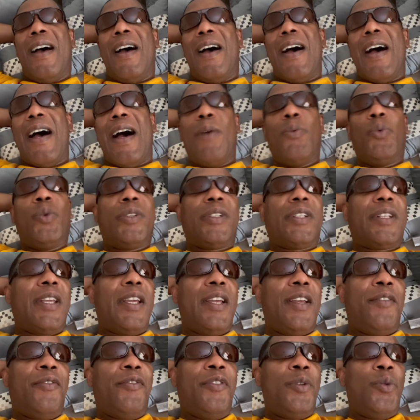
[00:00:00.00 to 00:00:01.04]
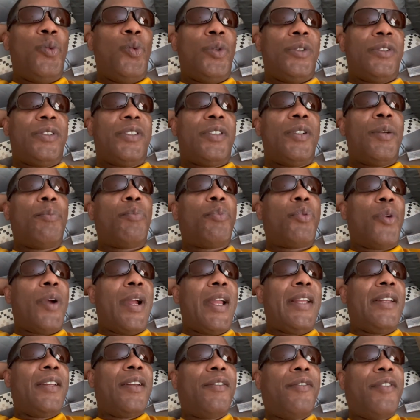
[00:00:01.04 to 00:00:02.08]
I wouldn't care if it was the
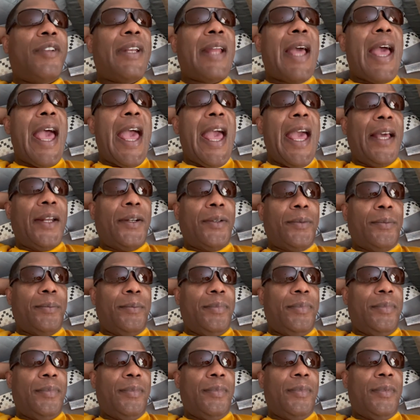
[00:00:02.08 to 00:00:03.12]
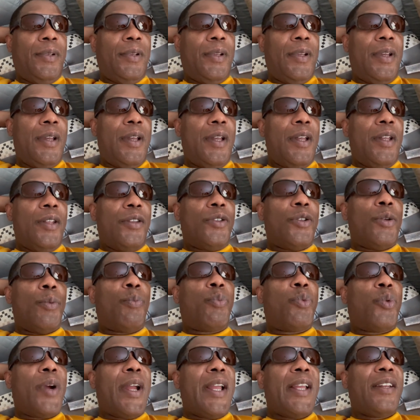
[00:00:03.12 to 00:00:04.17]
brain of an atom, the
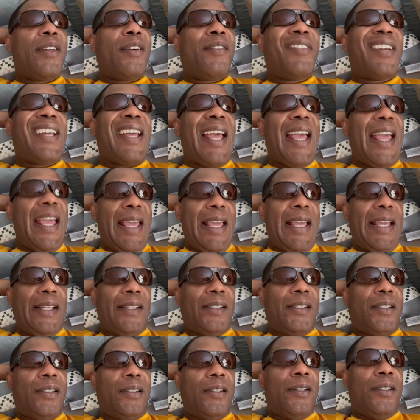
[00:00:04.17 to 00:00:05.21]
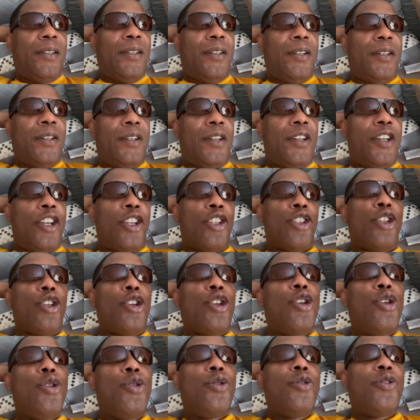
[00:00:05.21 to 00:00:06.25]
brain of an ant, the
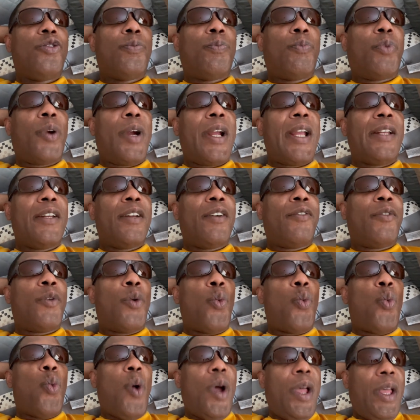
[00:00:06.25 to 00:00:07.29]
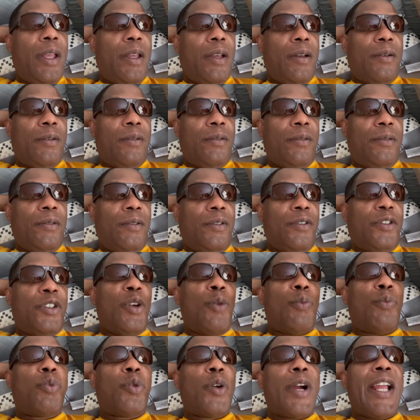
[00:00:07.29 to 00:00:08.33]
huge brain of a whale, the
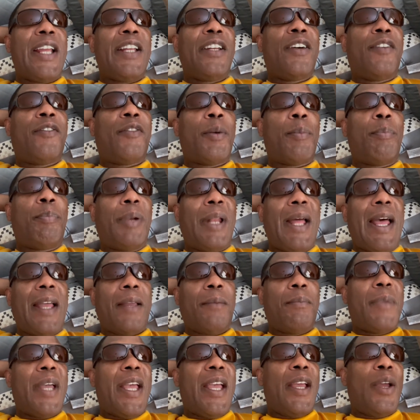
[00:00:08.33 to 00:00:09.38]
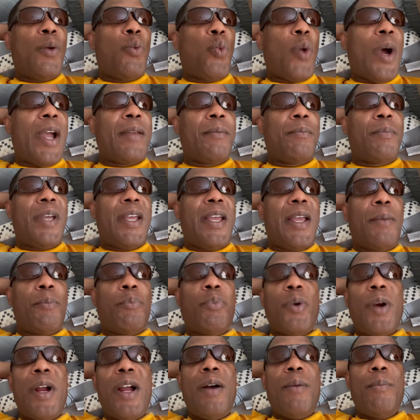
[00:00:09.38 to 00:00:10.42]
brain of a black man, white man,
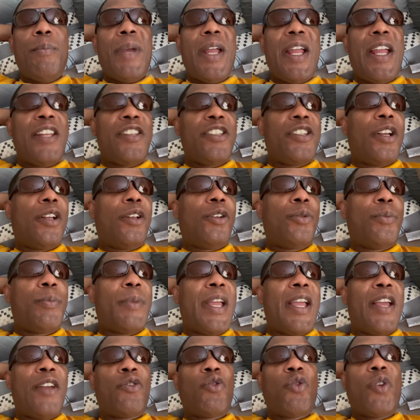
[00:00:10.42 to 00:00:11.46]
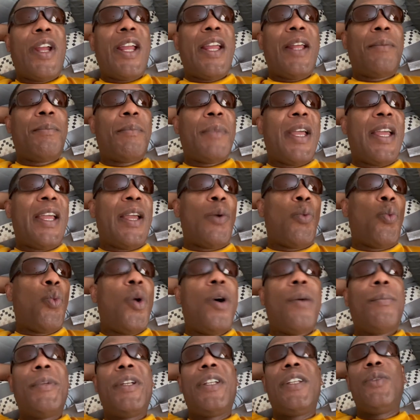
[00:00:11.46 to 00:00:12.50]
brown man, yellow man, red man,
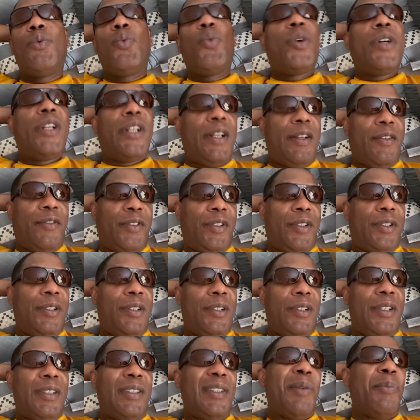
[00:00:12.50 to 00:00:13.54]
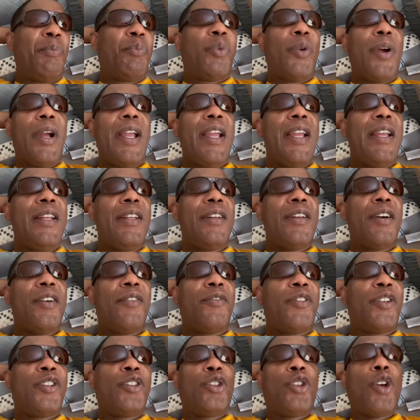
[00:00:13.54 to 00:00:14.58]
woman, whatever. The brain
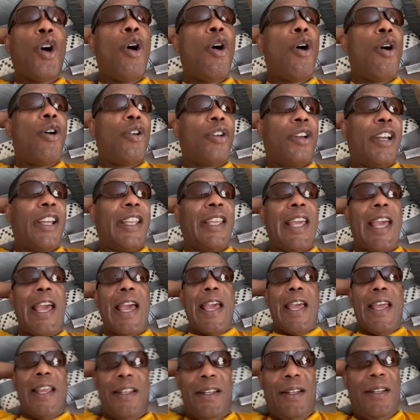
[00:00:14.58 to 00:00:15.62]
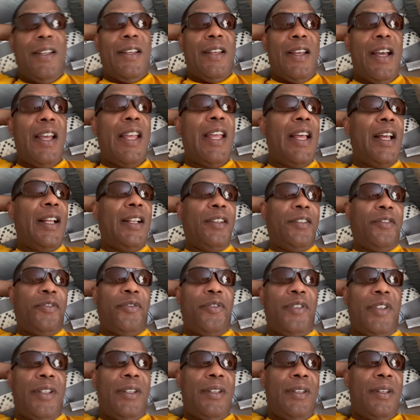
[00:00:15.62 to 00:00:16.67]
of a dog, a cat, an
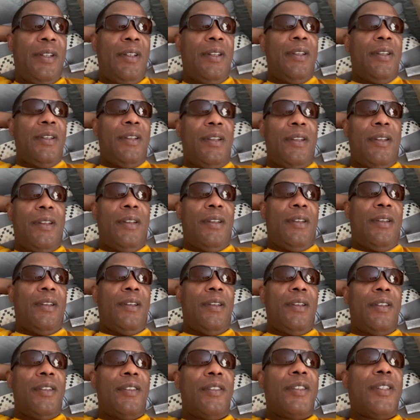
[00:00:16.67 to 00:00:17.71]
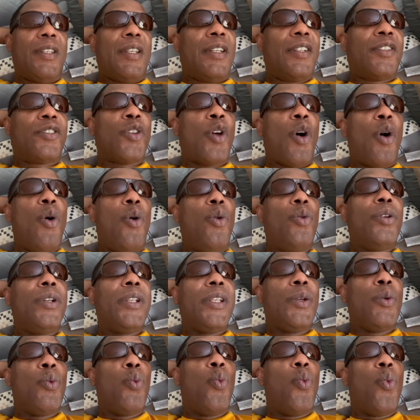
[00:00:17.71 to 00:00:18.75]
elephant. There's
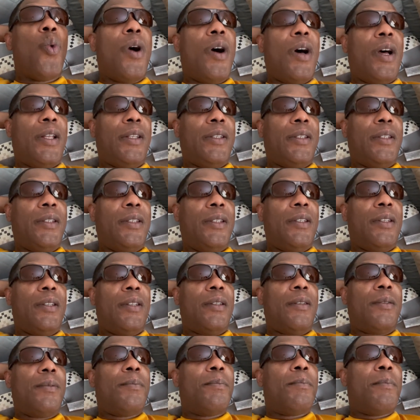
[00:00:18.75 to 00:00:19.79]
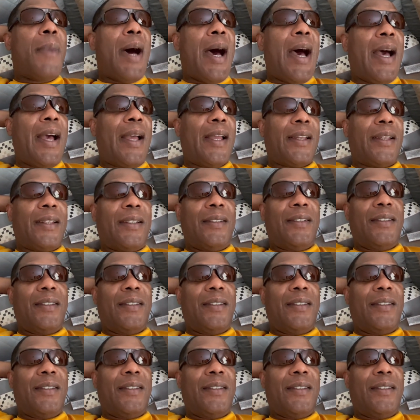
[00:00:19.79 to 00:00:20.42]
only one mind.